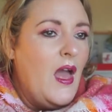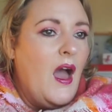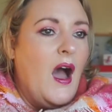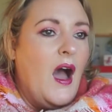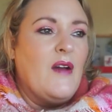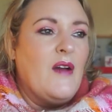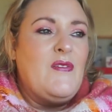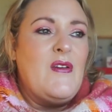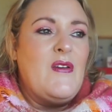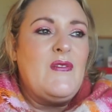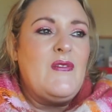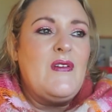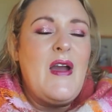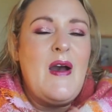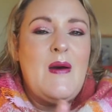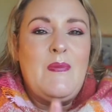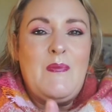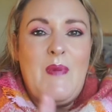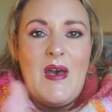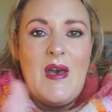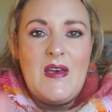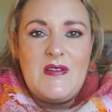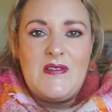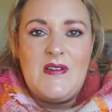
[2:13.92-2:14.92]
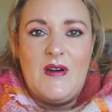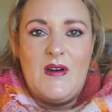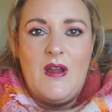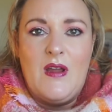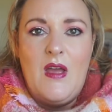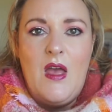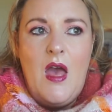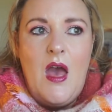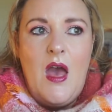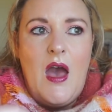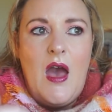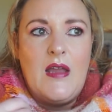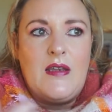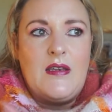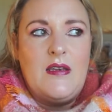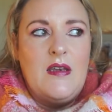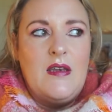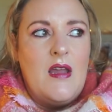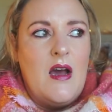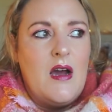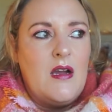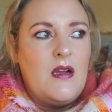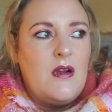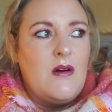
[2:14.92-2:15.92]
I've even got better at
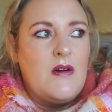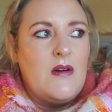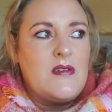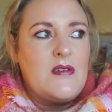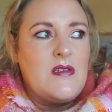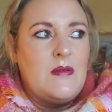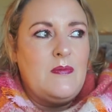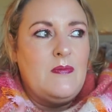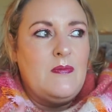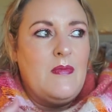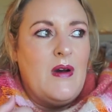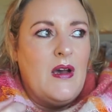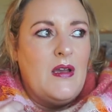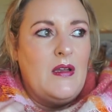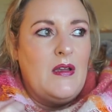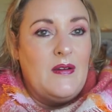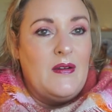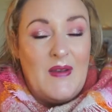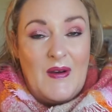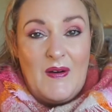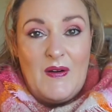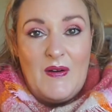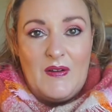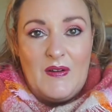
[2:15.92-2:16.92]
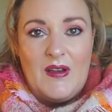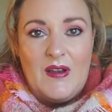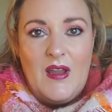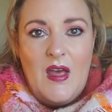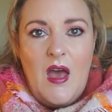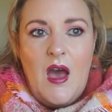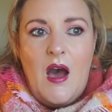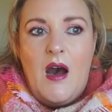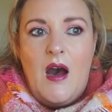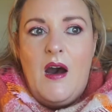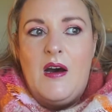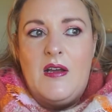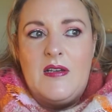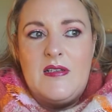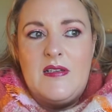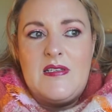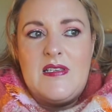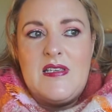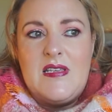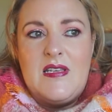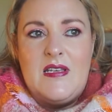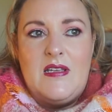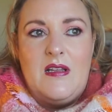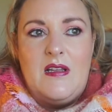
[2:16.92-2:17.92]
not cutting my lawn
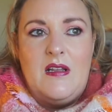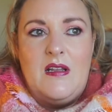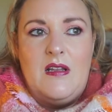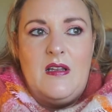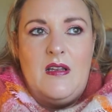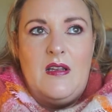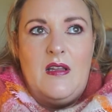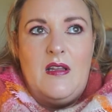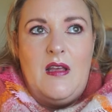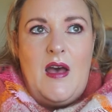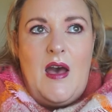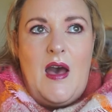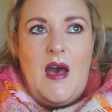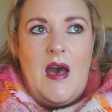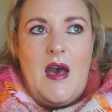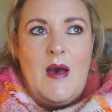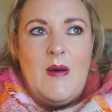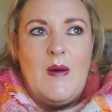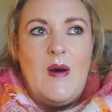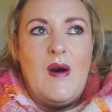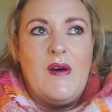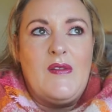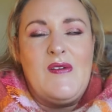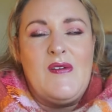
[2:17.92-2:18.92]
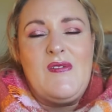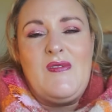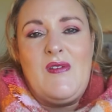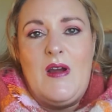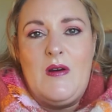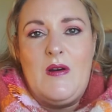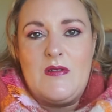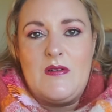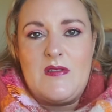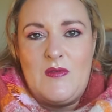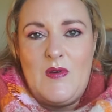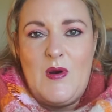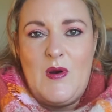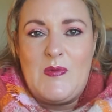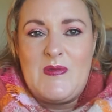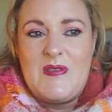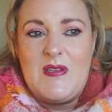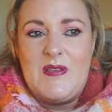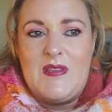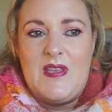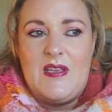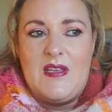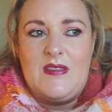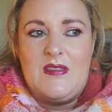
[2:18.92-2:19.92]
until other flowers are up
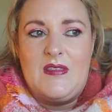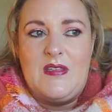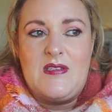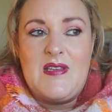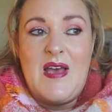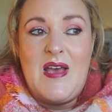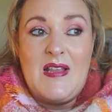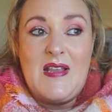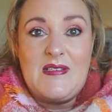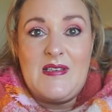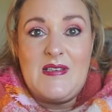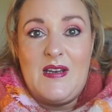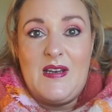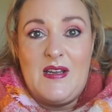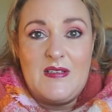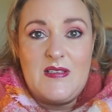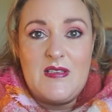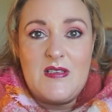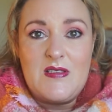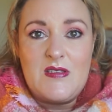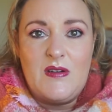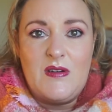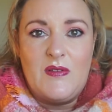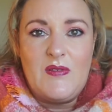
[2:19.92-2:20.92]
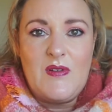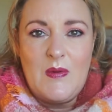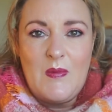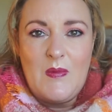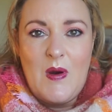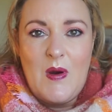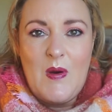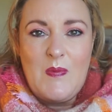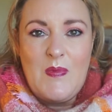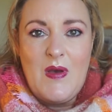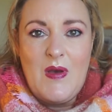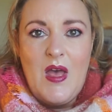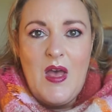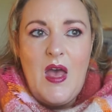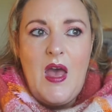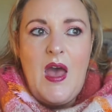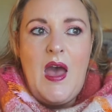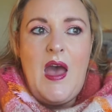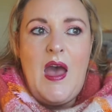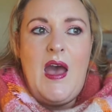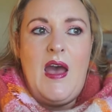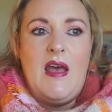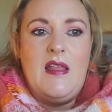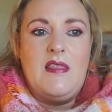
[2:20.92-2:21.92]
so that the dandelions and stuff come up
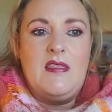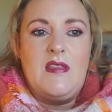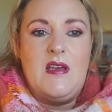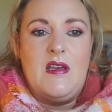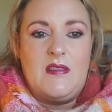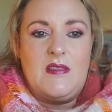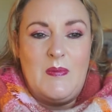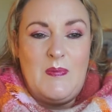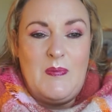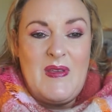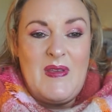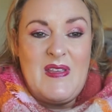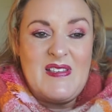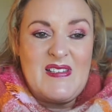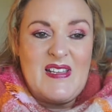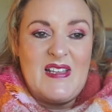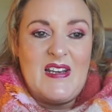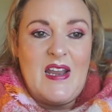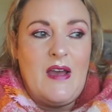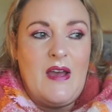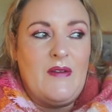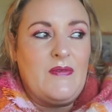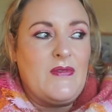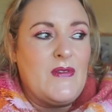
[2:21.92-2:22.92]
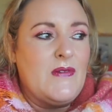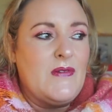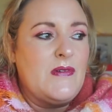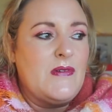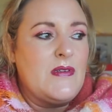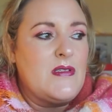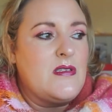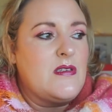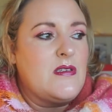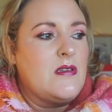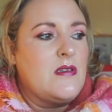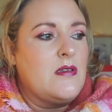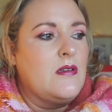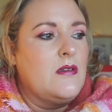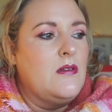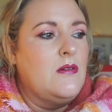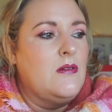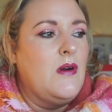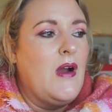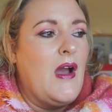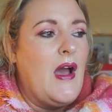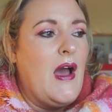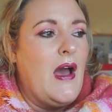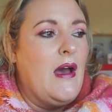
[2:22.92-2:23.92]
and that the bees can have those
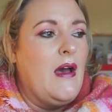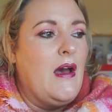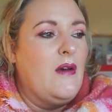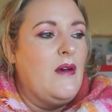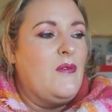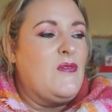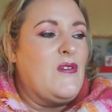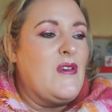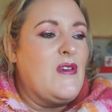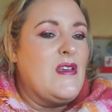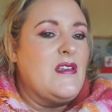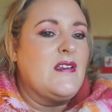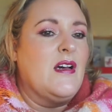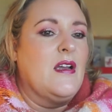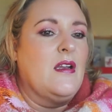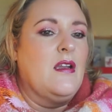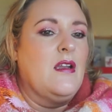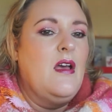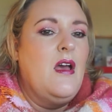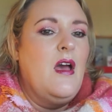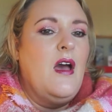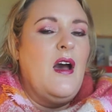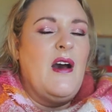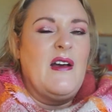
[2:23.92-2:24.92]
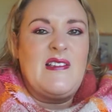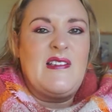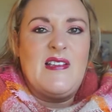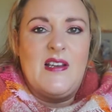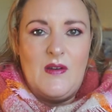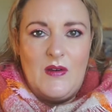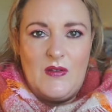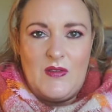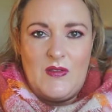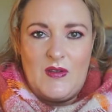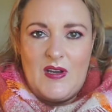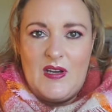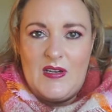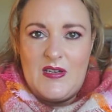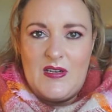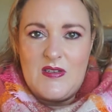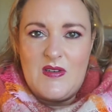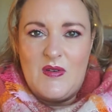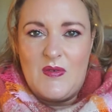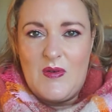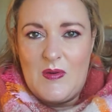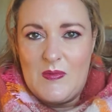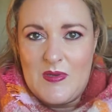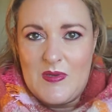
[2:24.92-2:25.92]
to feed on until other kind of
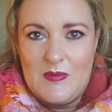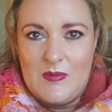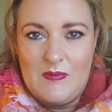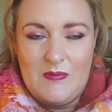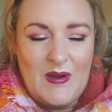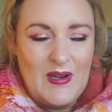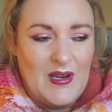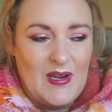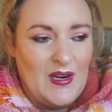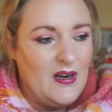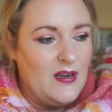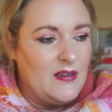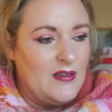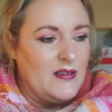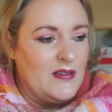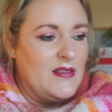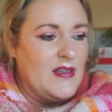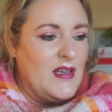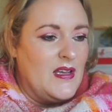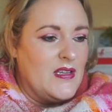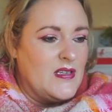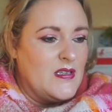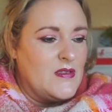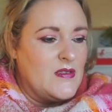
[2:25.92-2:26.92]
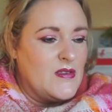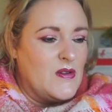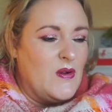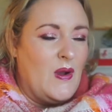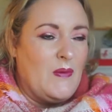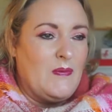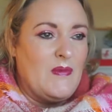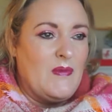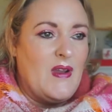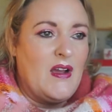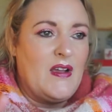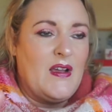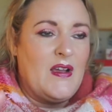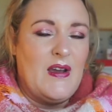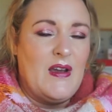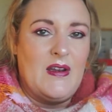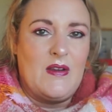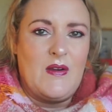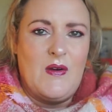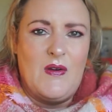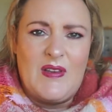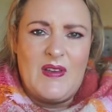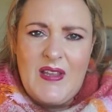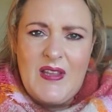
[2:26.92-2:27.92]
stuff comes up in my garden and that. So I'm not kind
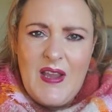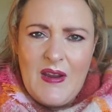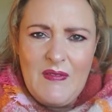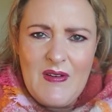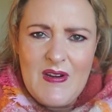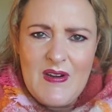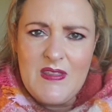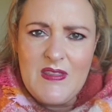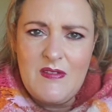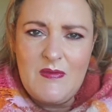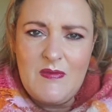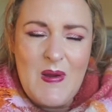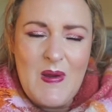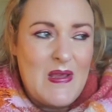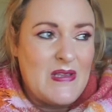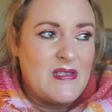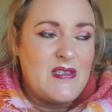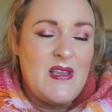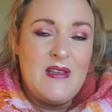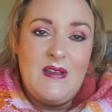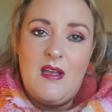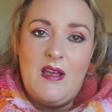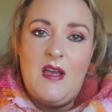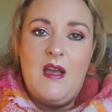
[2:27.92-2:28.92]
of going to get rid of the weeds.